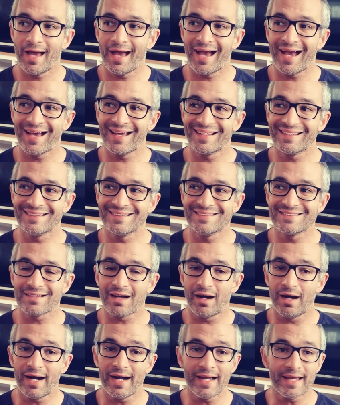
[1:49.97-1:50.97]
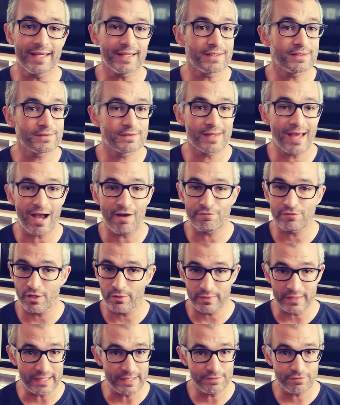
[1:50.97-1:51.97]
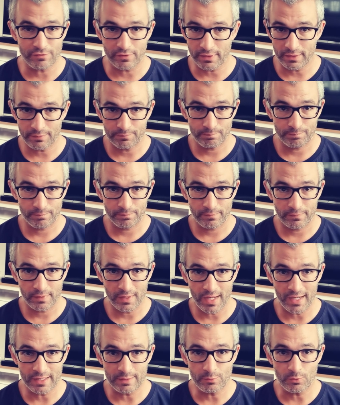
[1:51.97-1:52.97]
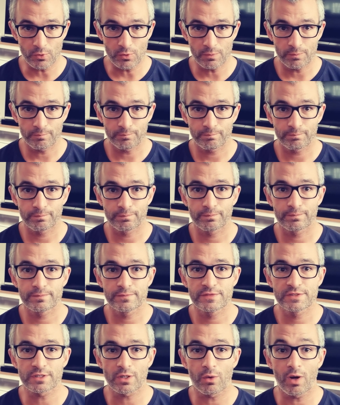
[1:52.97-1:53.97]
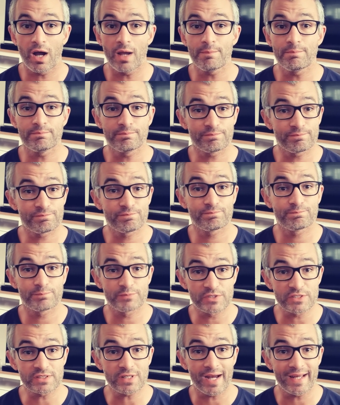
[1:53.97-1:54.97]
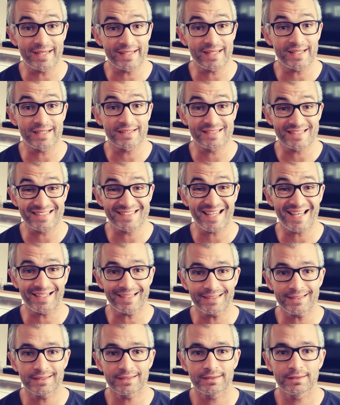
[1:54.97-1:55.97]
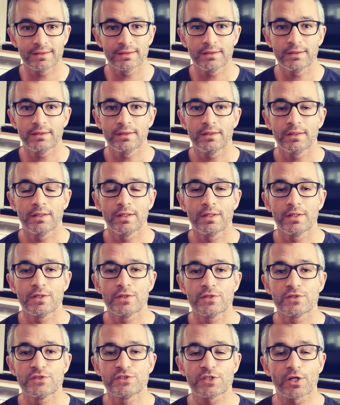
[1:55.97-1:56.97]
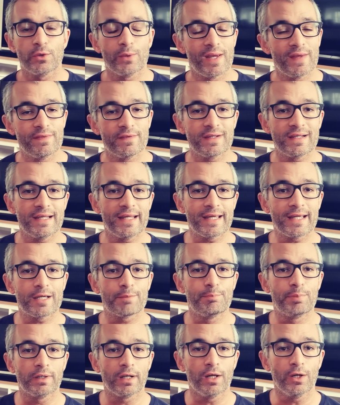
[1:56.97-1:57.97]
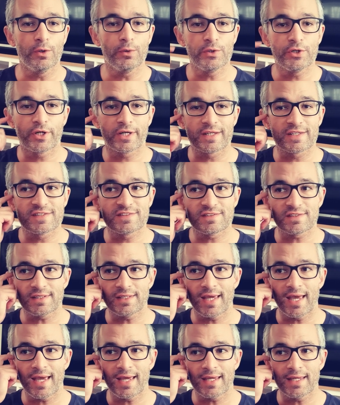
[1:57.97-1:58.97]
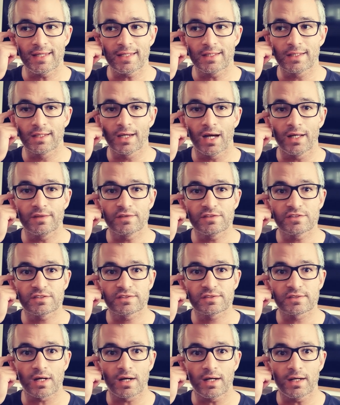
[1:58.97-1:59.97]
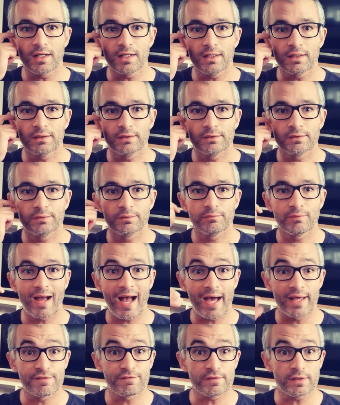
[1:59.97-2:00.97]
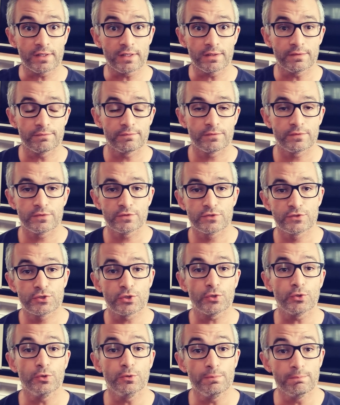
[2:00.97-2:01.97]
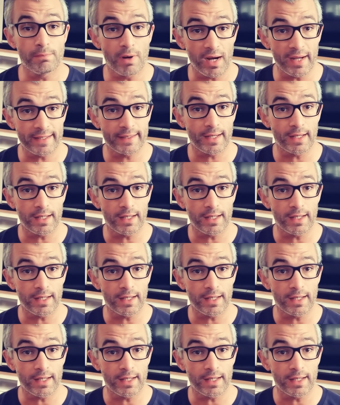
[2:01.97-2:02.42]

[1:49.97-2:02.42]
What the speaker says: and I have no need for it anymore. So I'm deciding to sell it. So, in the link below, you're going to see a Gunstar advert to my